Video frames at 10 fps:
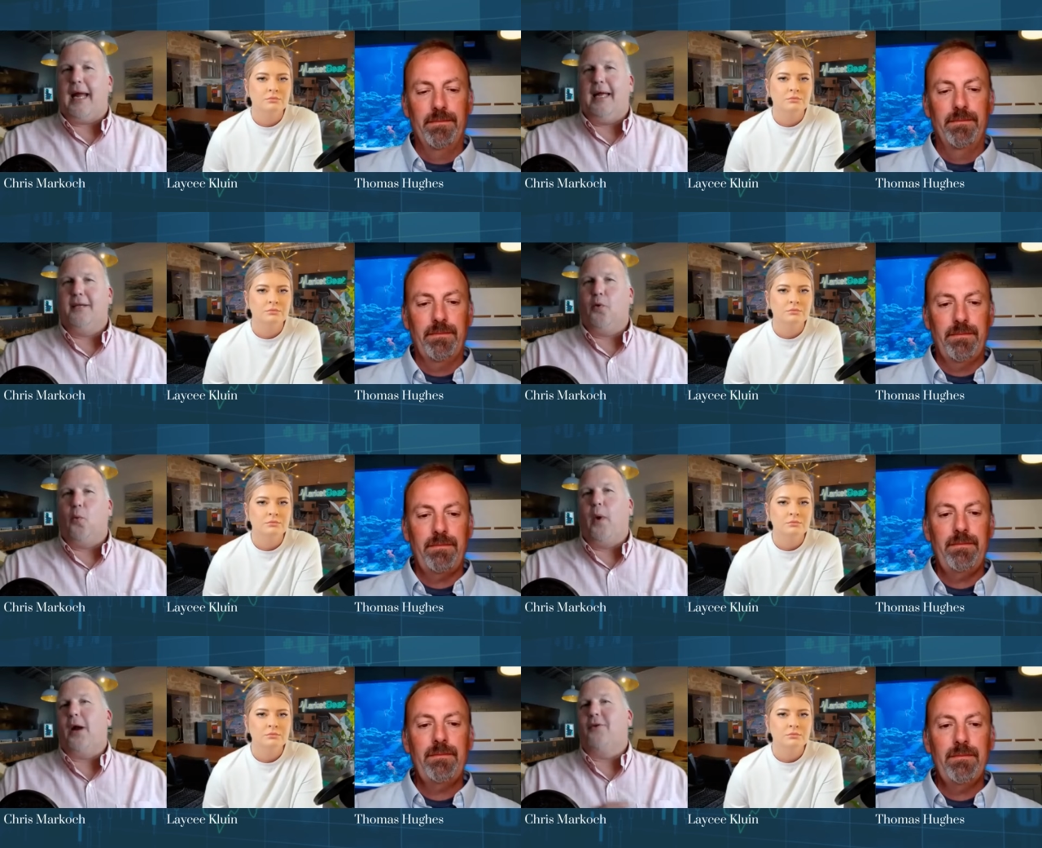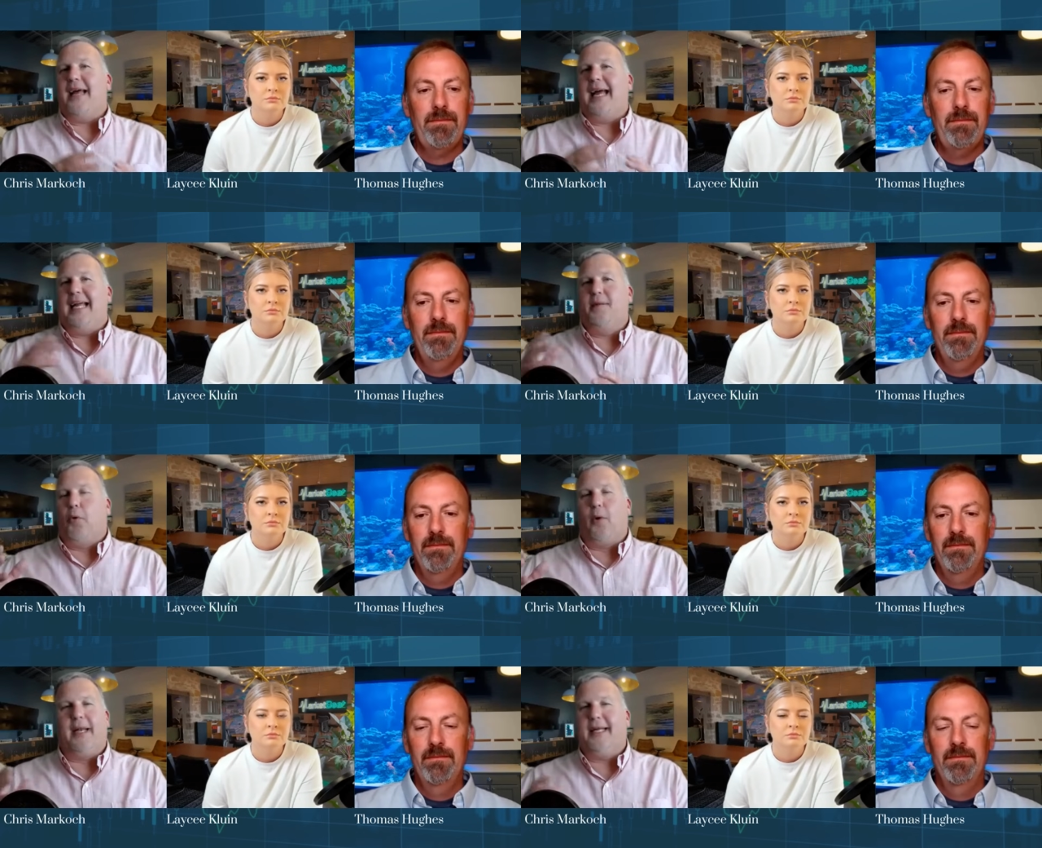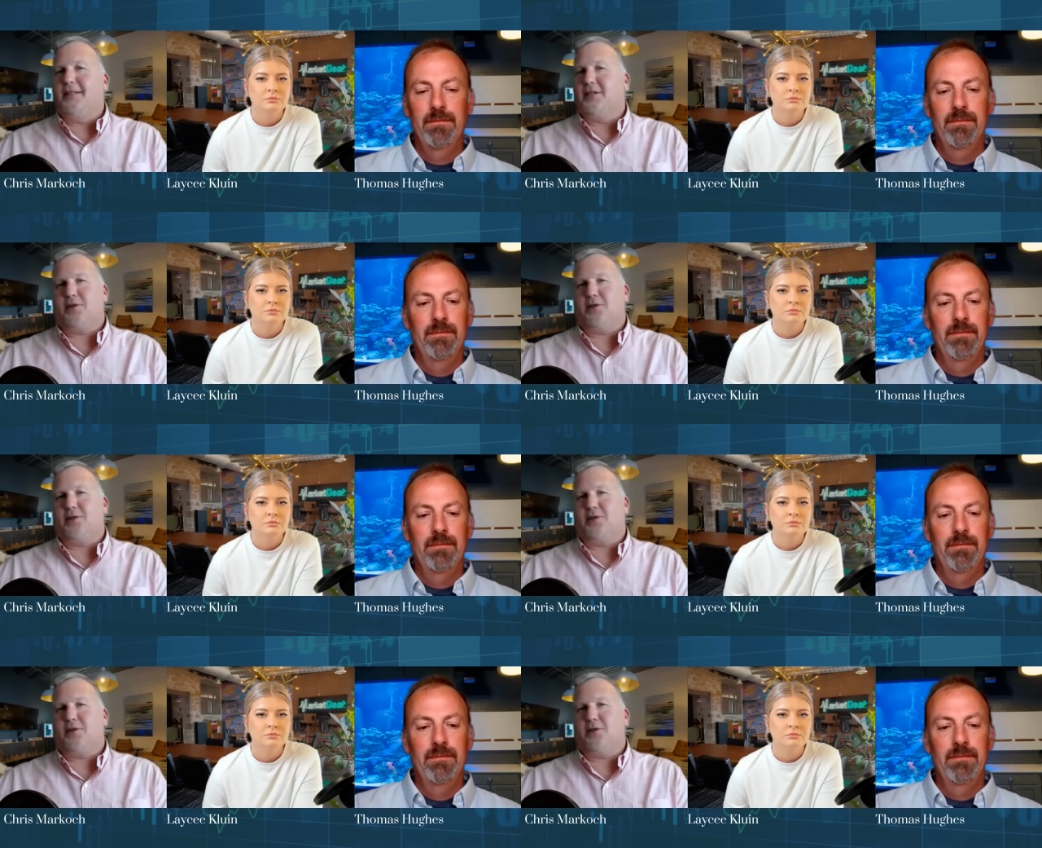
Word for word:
Speaker 1: and where that end point